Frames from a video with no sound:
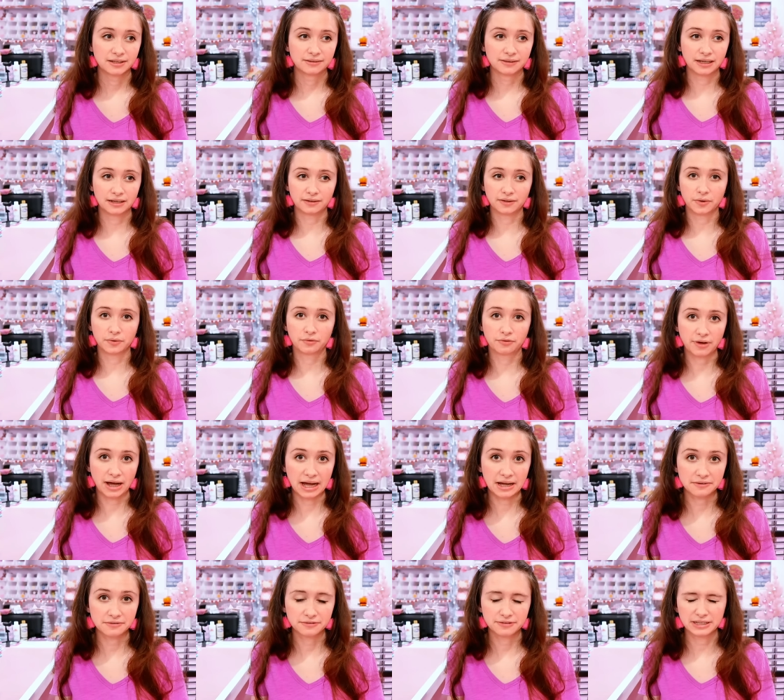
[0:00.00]
let alone
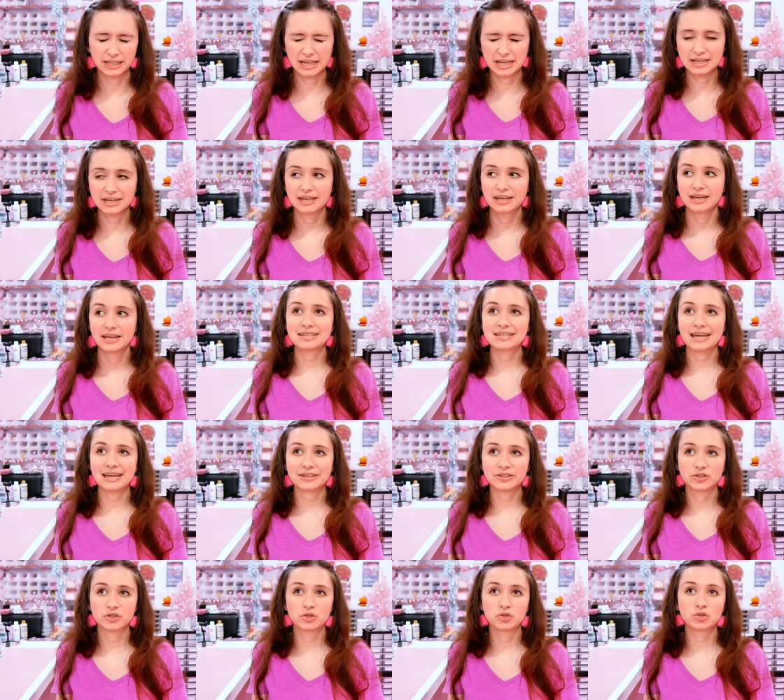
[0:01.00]
five like it
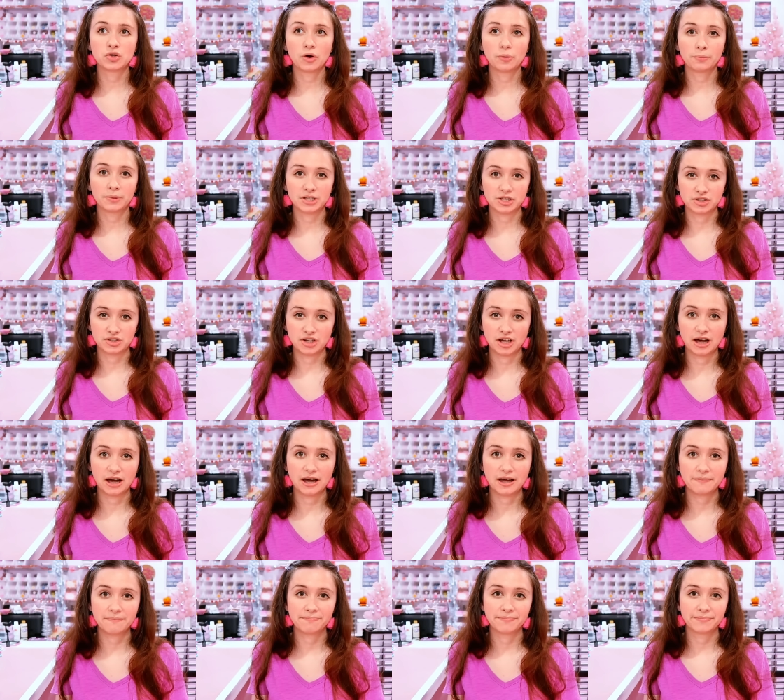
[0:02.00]
takes so much
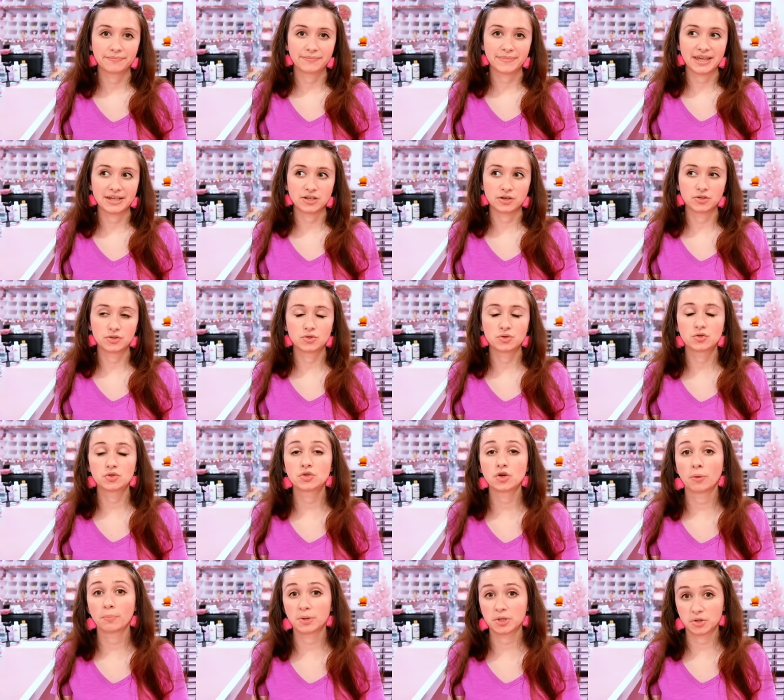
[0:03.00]
time and it's
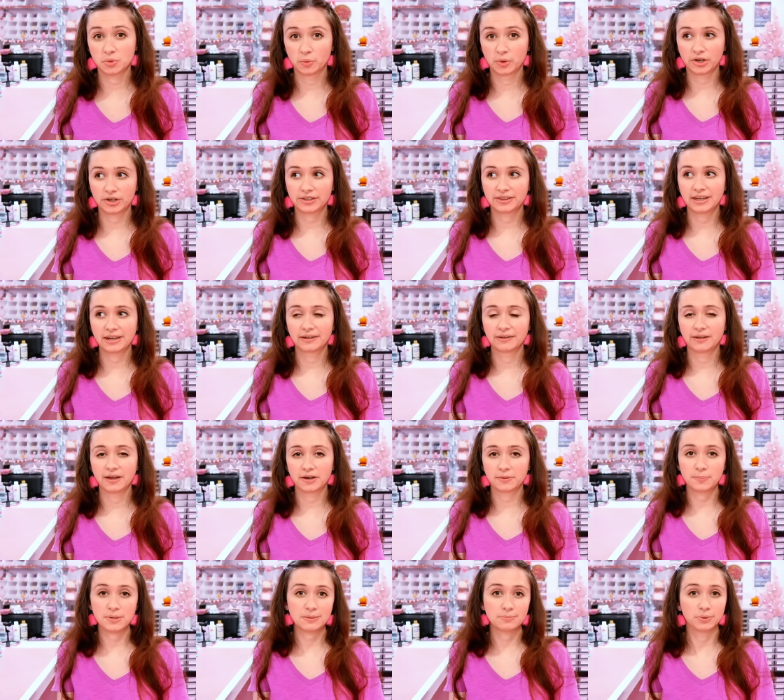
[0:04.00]
so much work that a
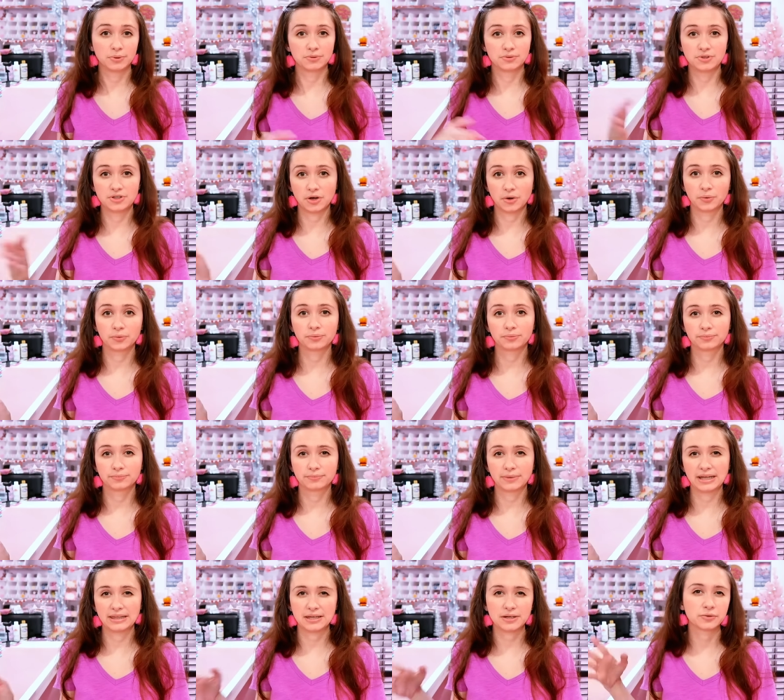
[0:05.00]
lot of people don't
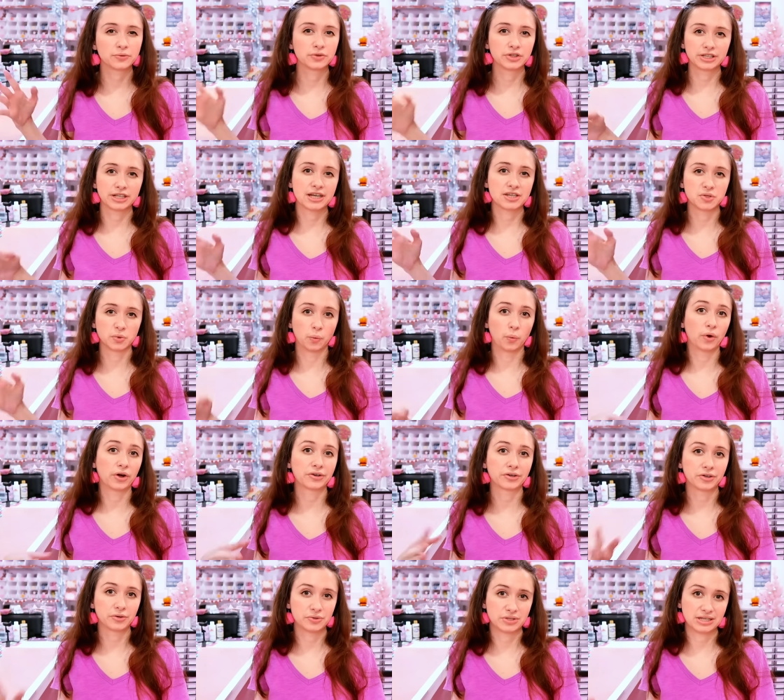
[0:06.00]
I think realize
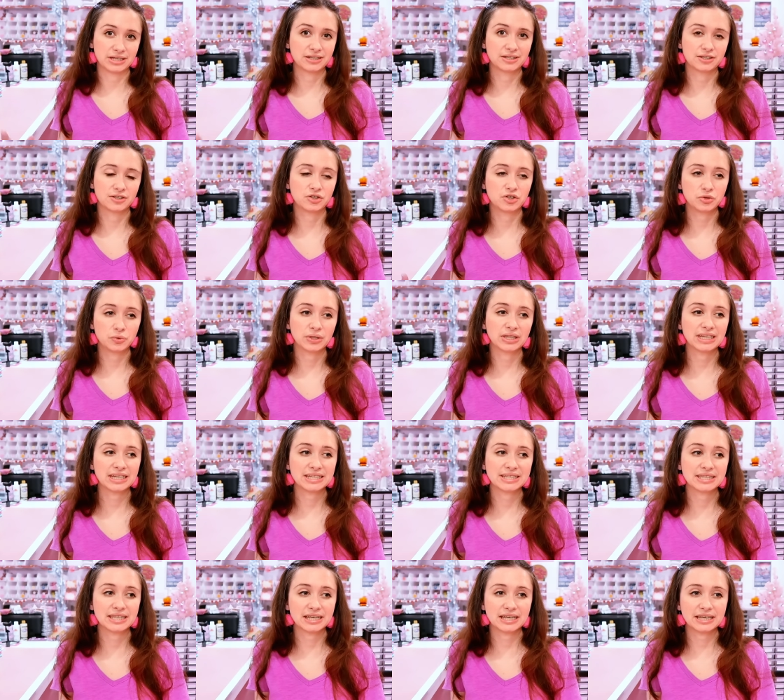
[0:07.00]
what goes into doing
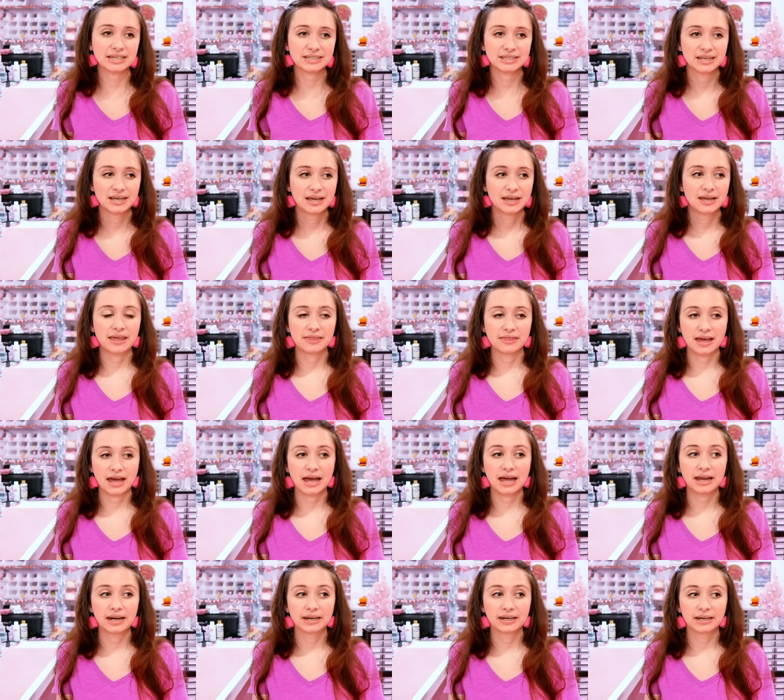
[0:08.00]
these things and
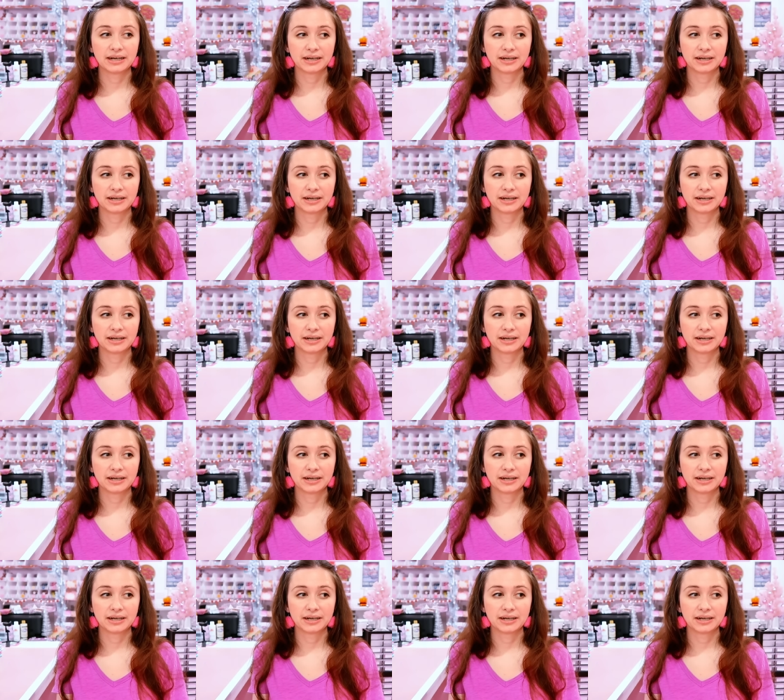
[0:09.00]
that